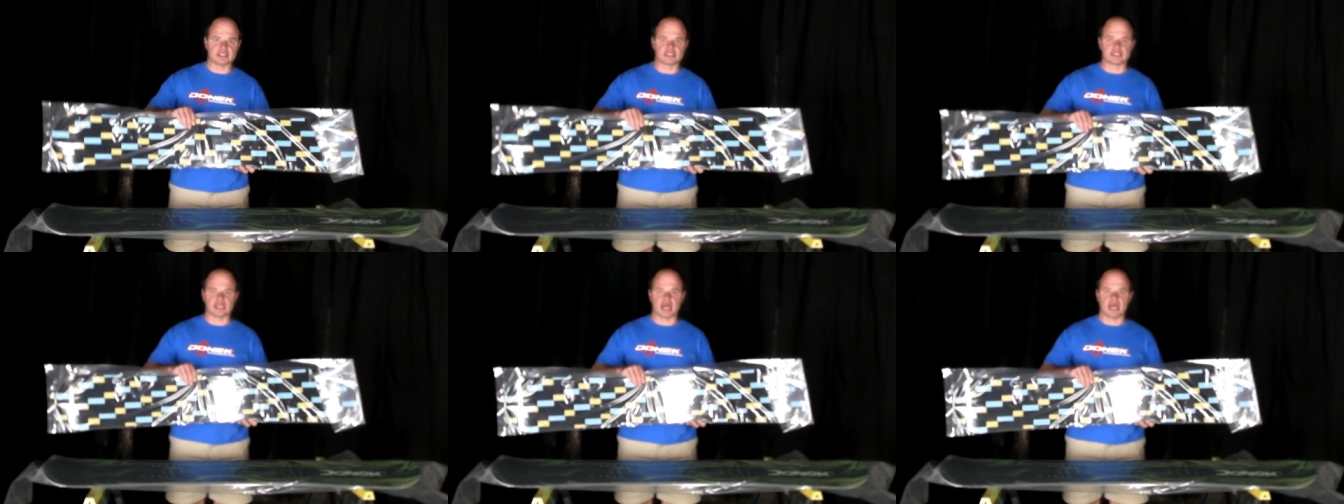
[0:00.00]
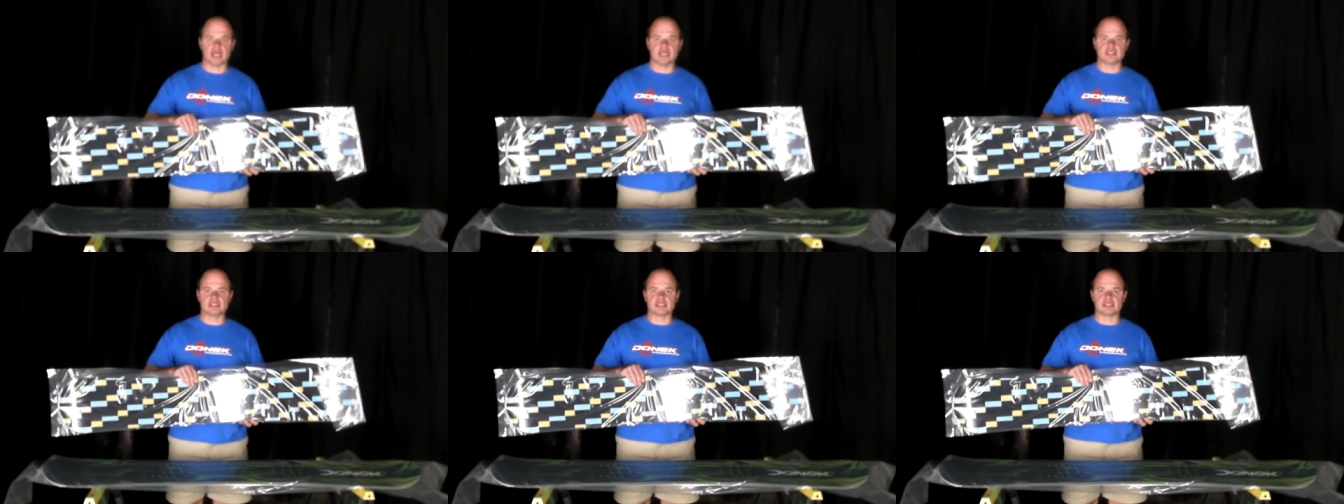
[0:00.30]
a
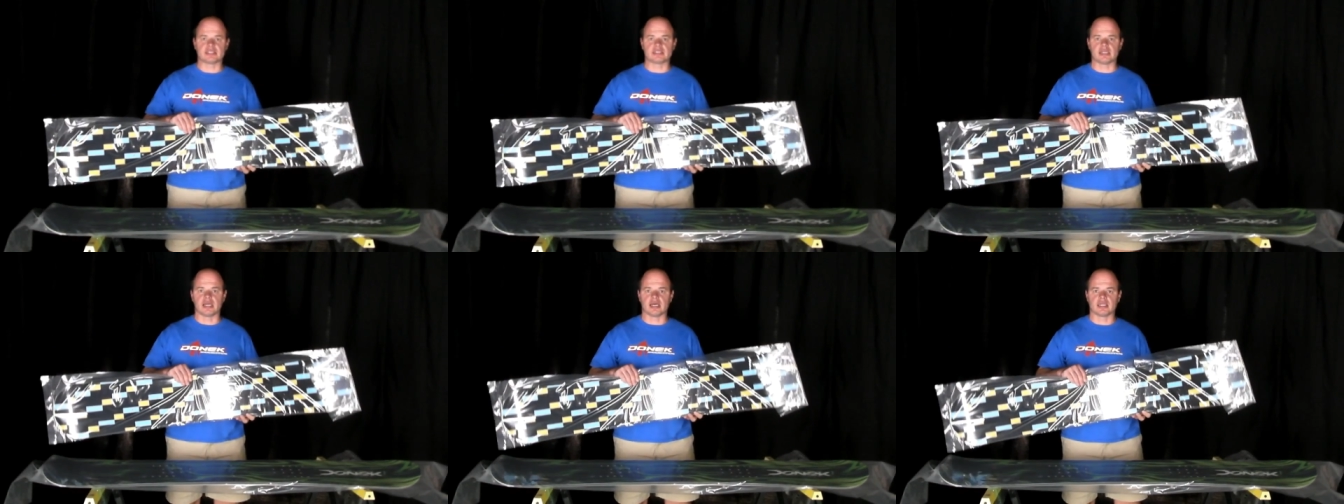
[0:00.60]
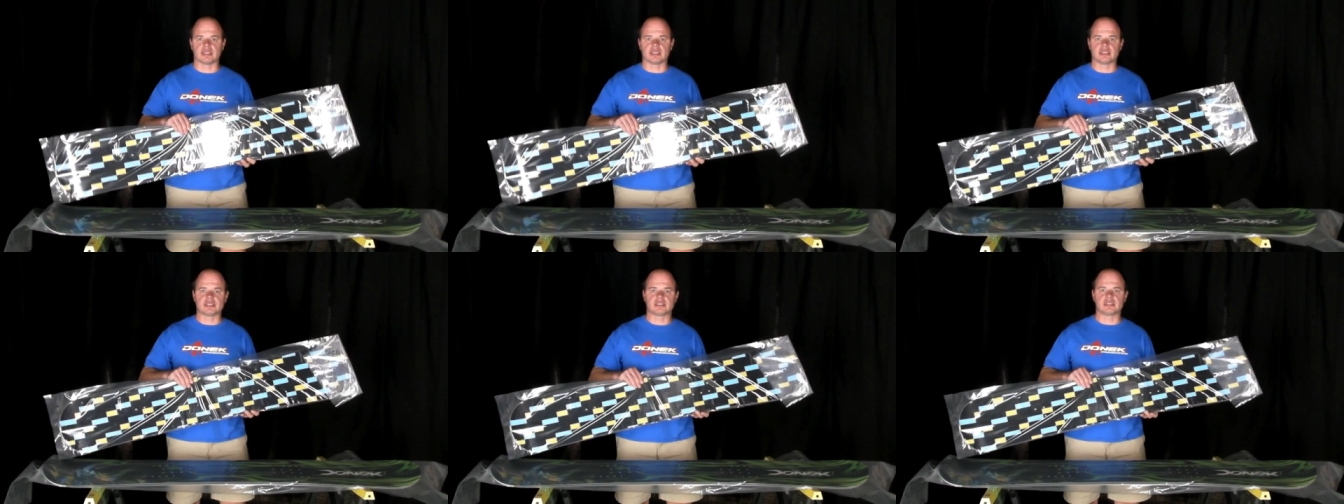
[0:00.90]
size that's
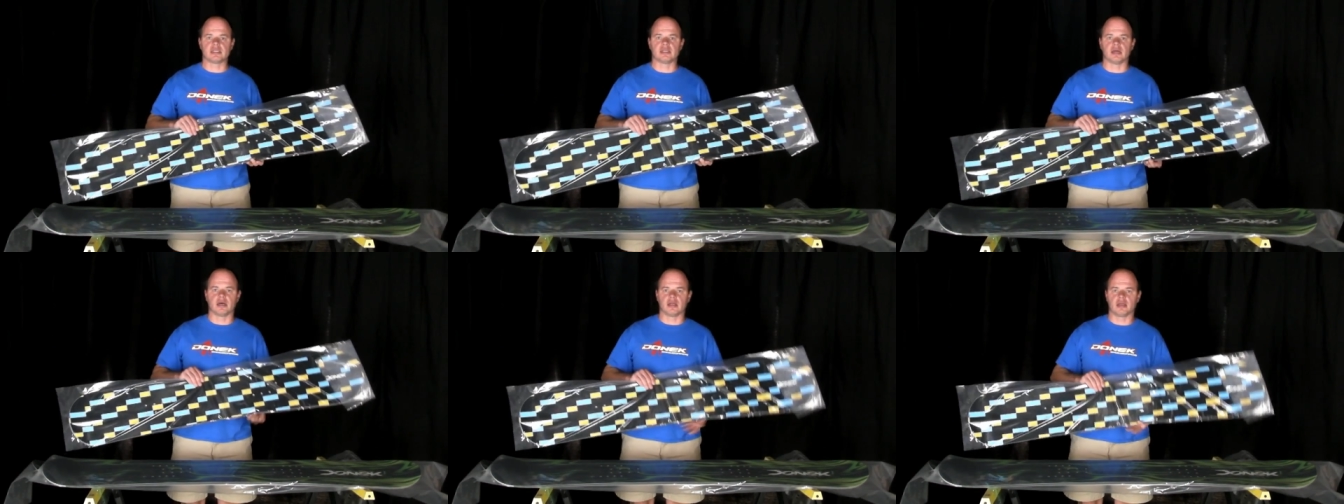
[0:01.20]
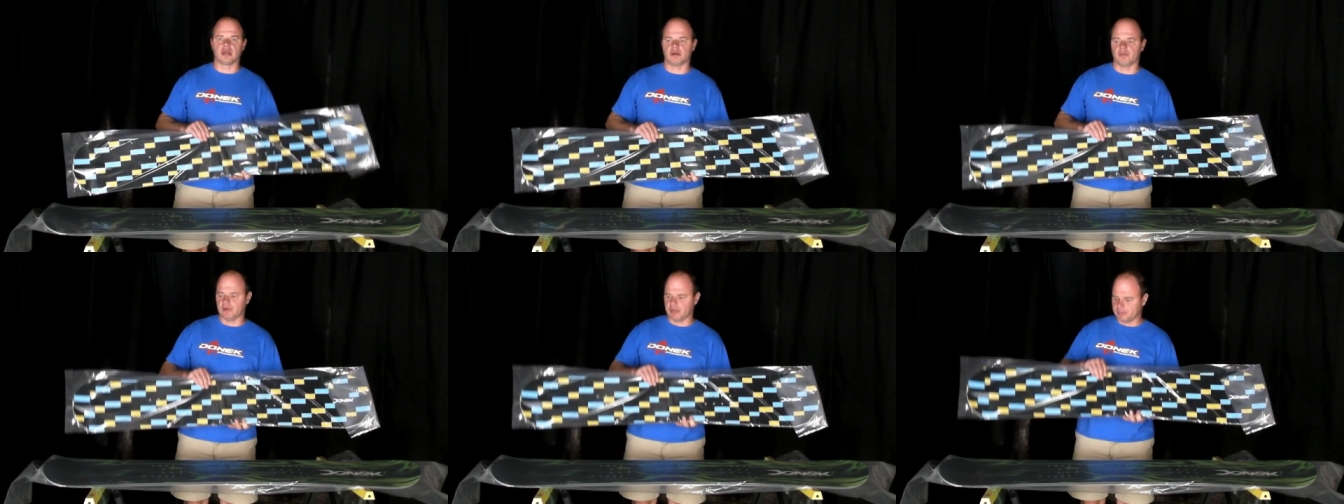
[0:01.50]
not listed
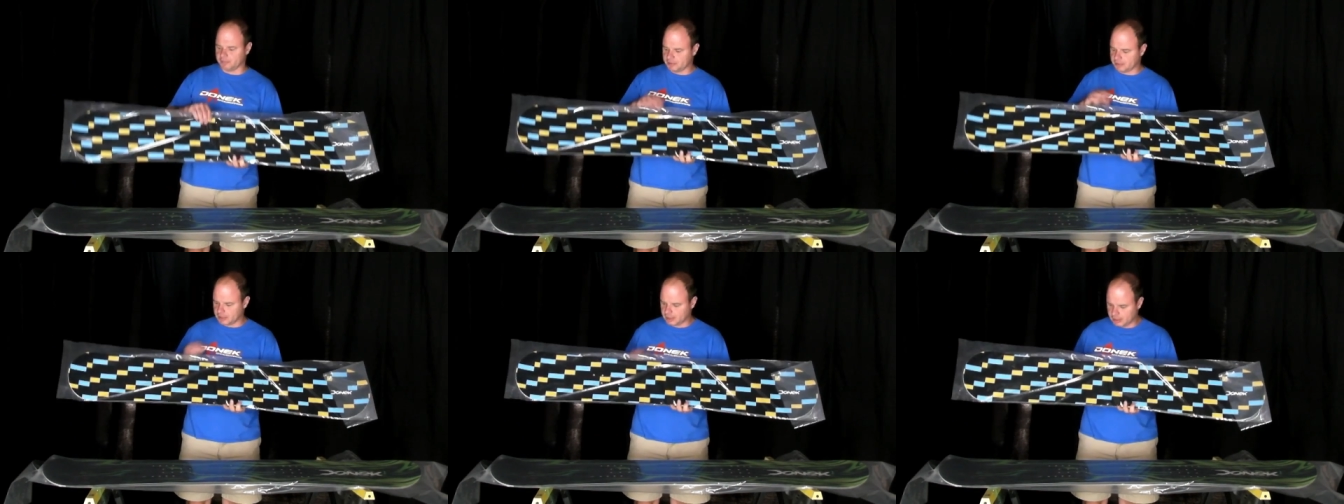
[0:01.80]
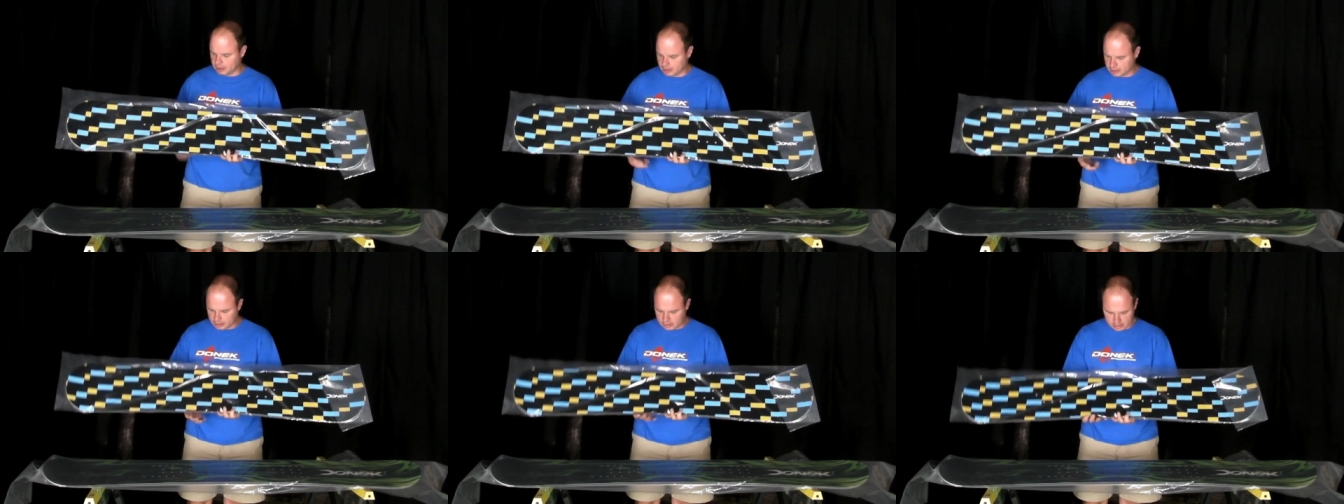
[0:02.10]
on our website.